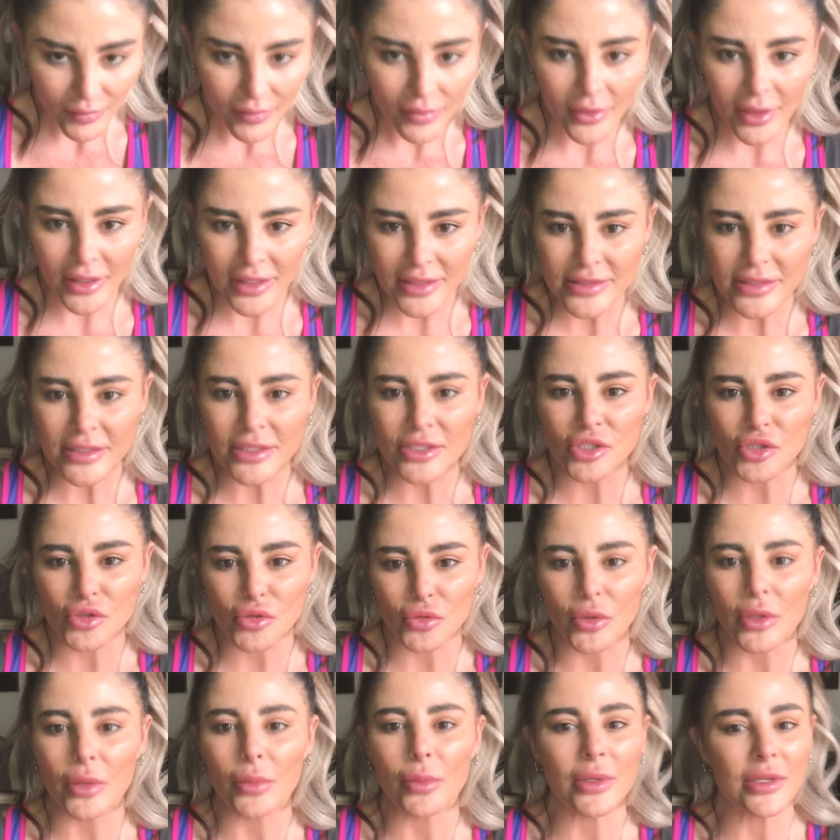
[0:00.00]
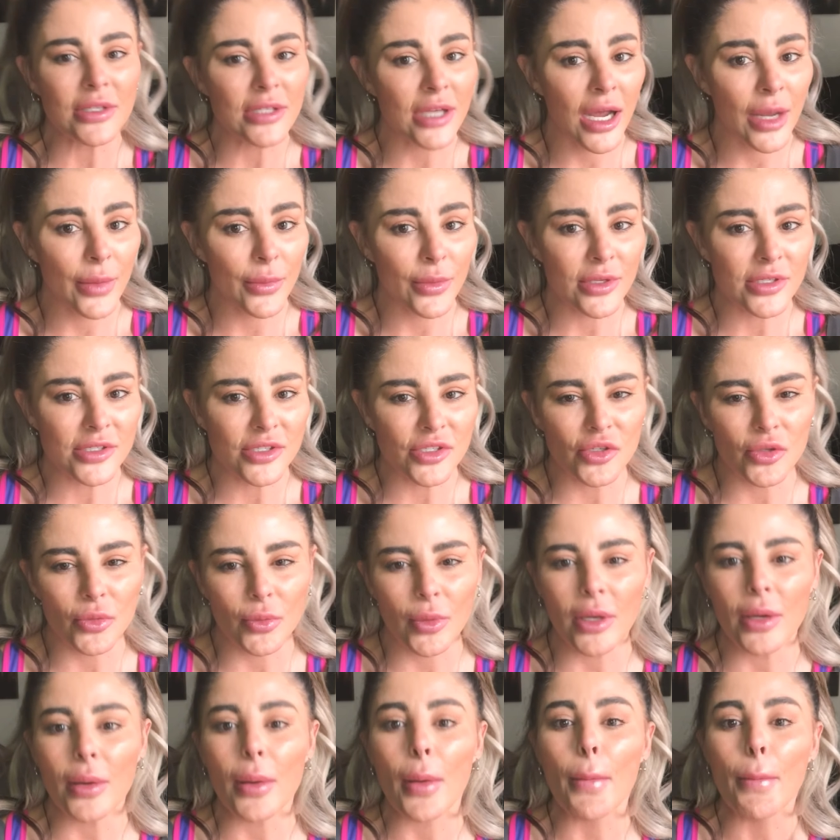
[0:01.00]
is extremely time
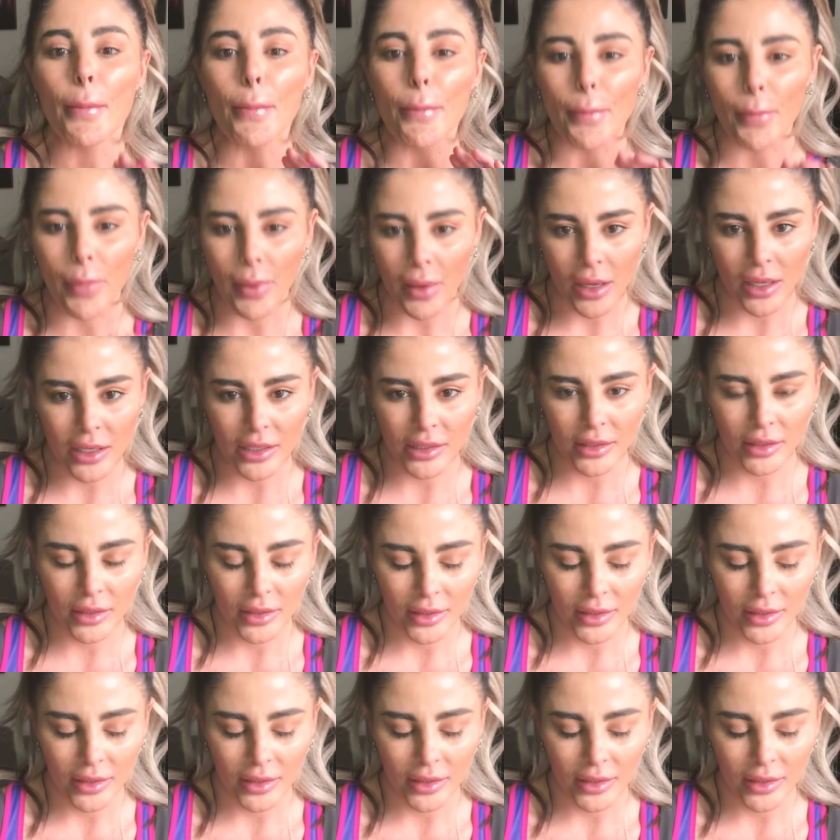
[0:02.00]
consuming, but